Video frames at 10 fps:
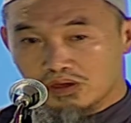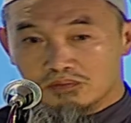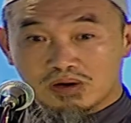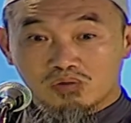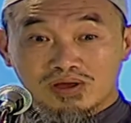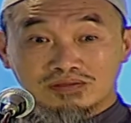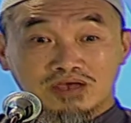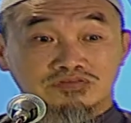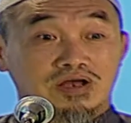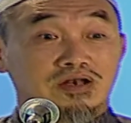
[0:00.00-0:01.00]
But when
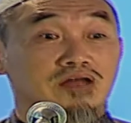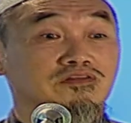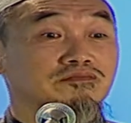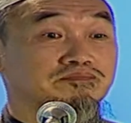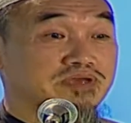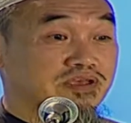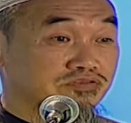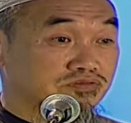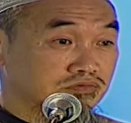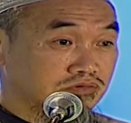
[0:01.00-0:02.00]
there's a lot of
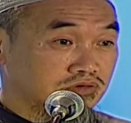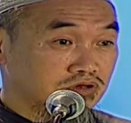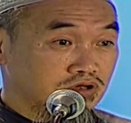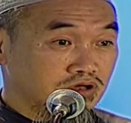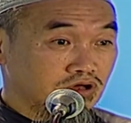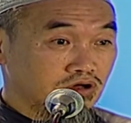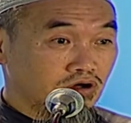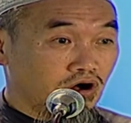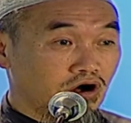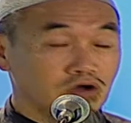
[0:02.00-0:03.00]
peace,
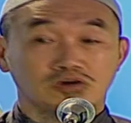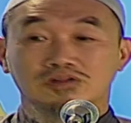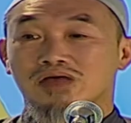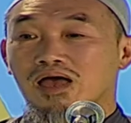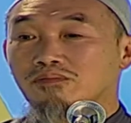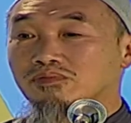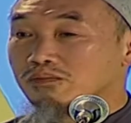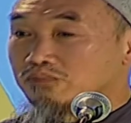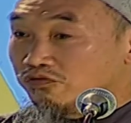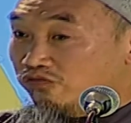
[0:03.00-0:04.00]
all your time can
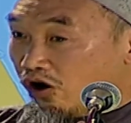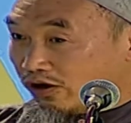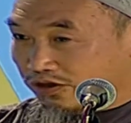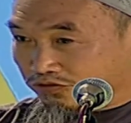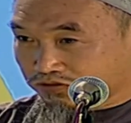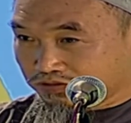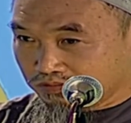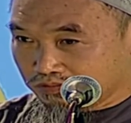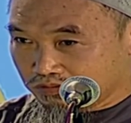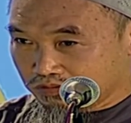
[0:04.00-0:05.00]
be focused
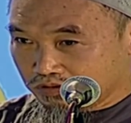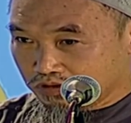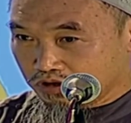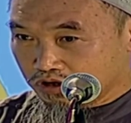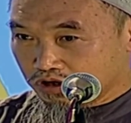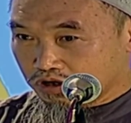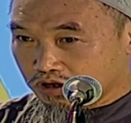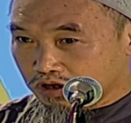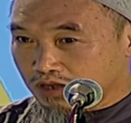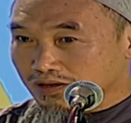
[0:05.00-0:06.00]

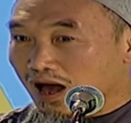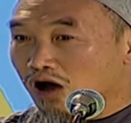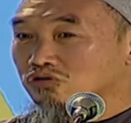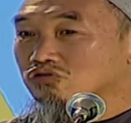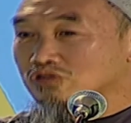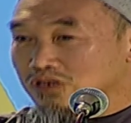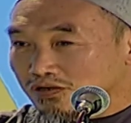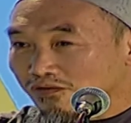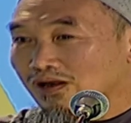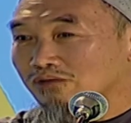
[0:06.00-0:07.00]
in how to
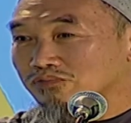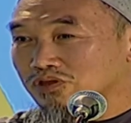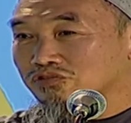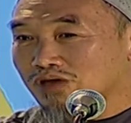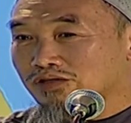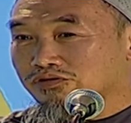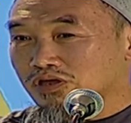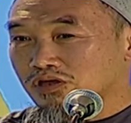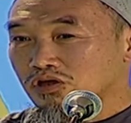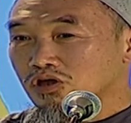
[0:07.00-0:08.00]
develop this country